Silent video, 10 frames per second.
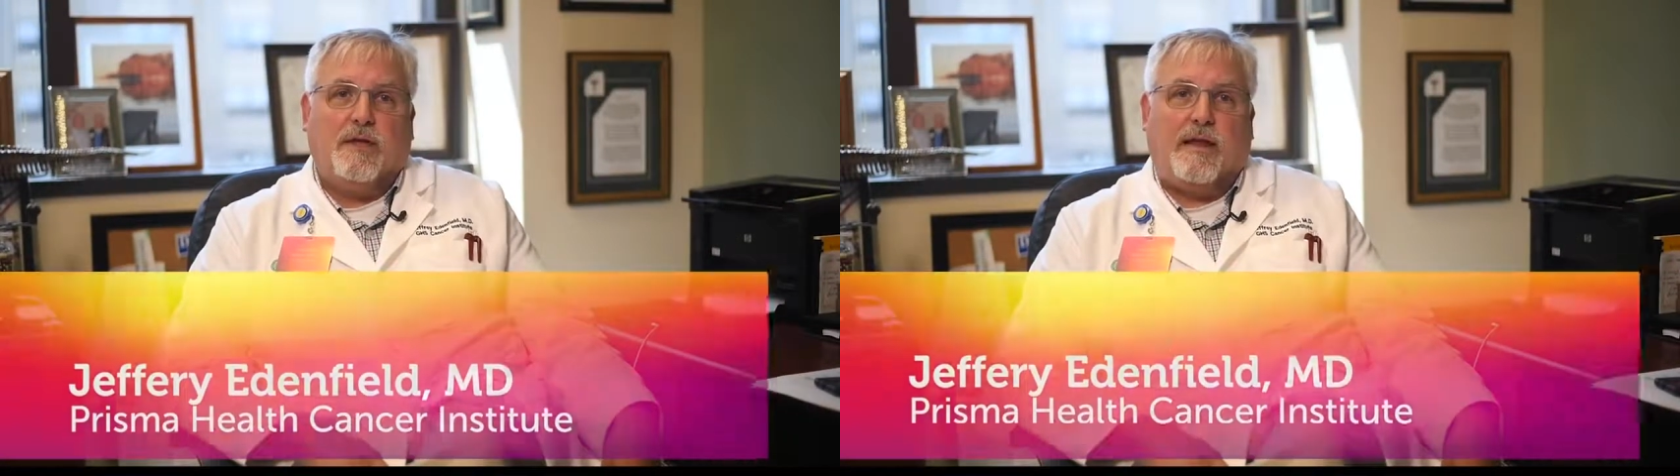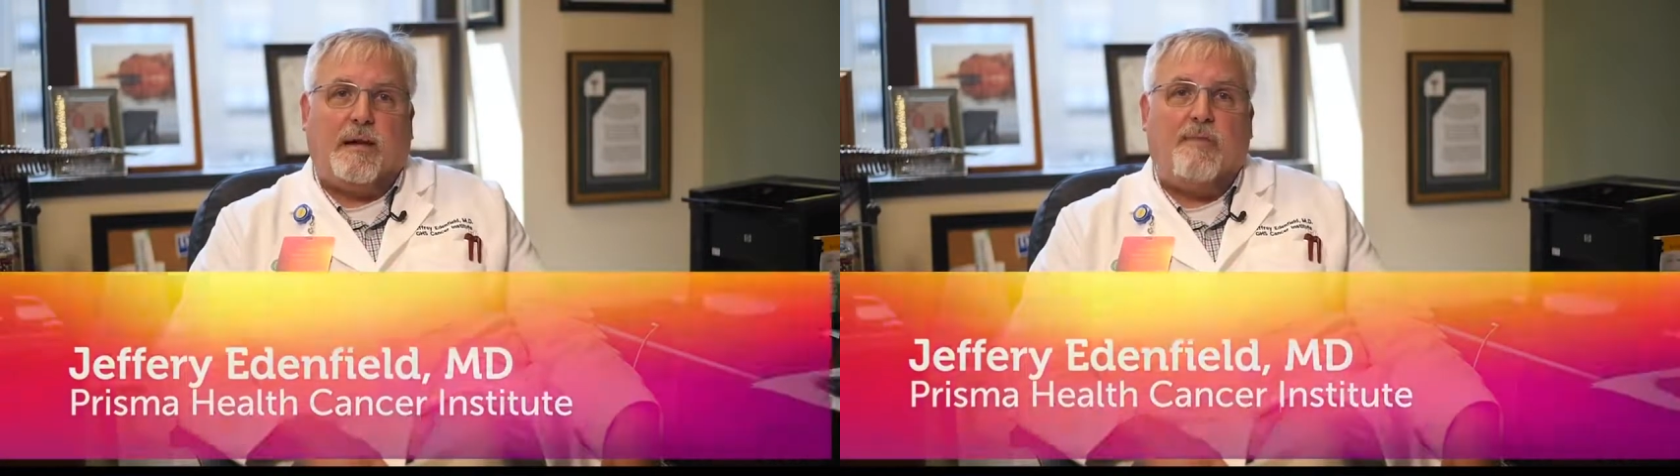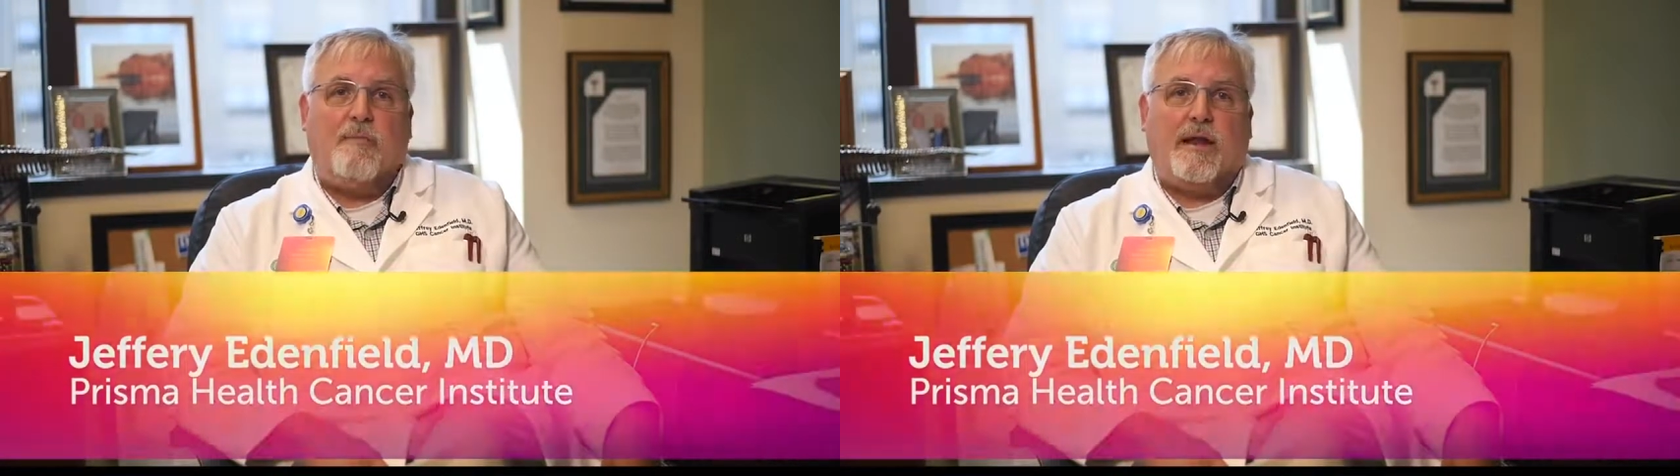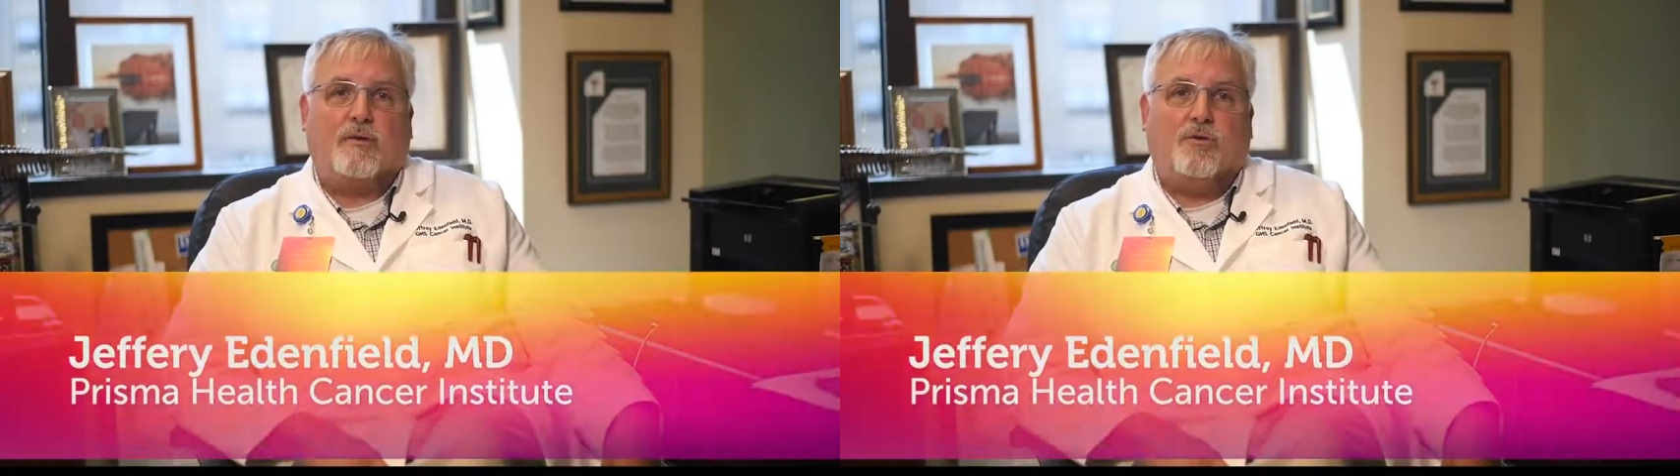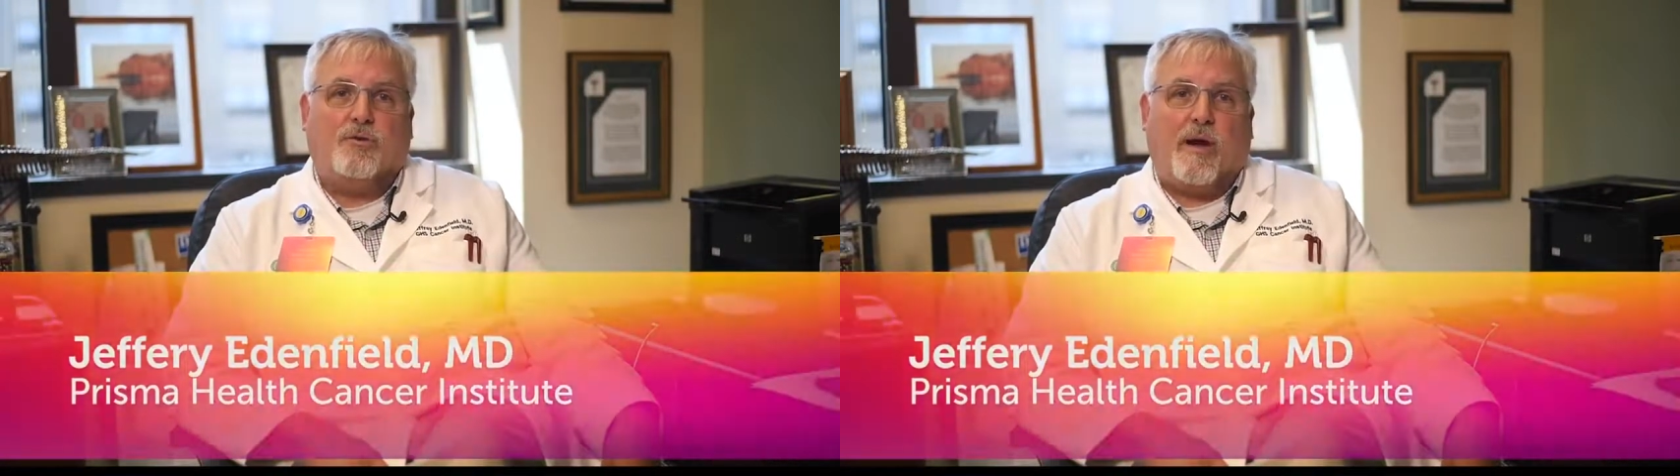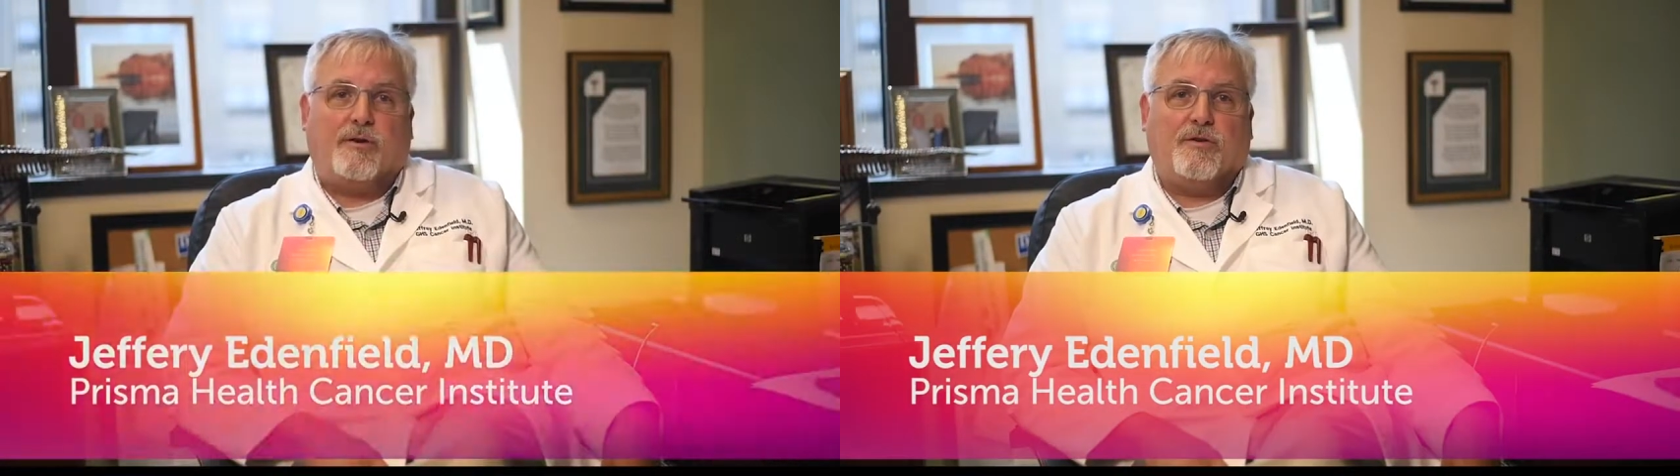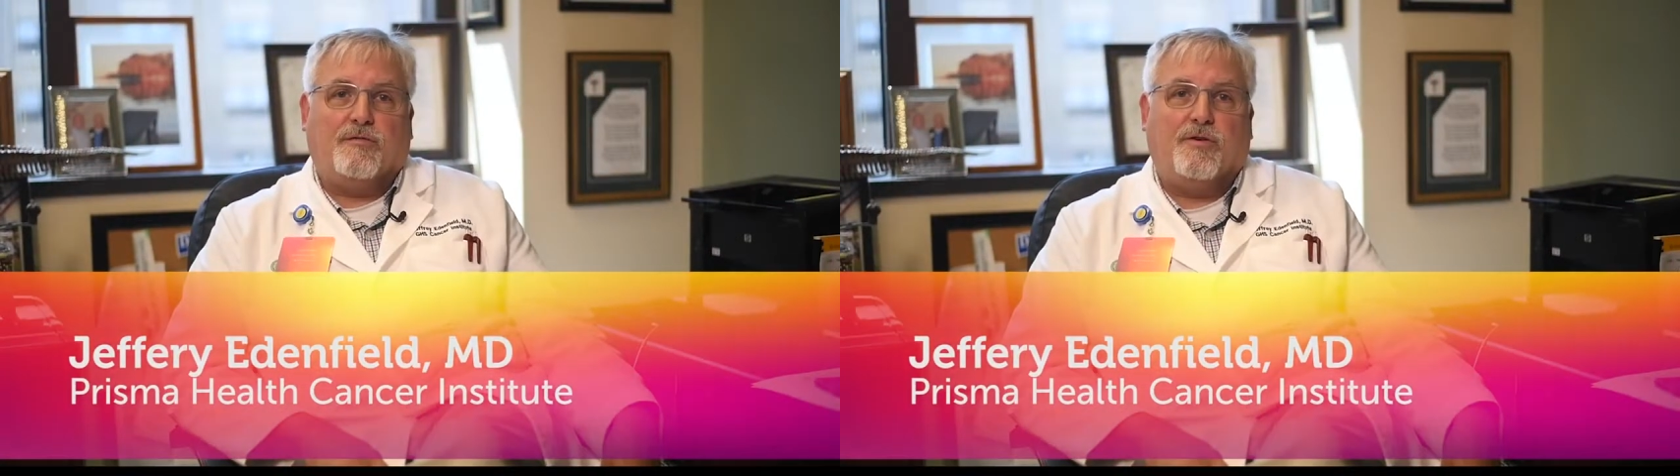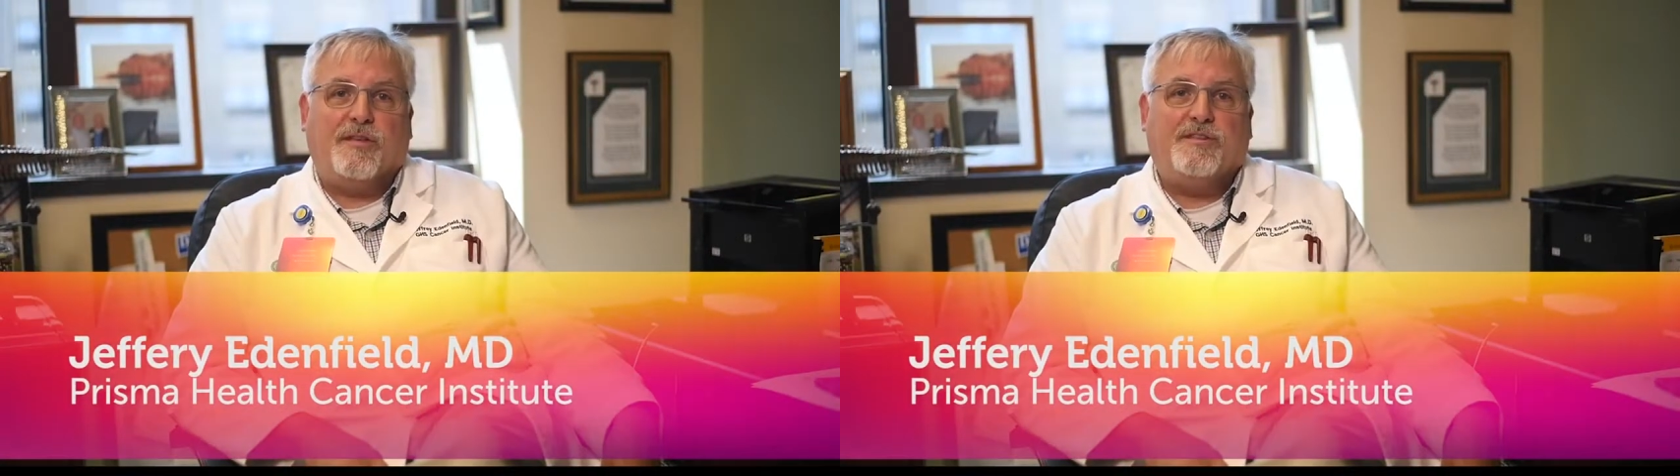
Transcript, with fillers: and I'm the Medical Director for the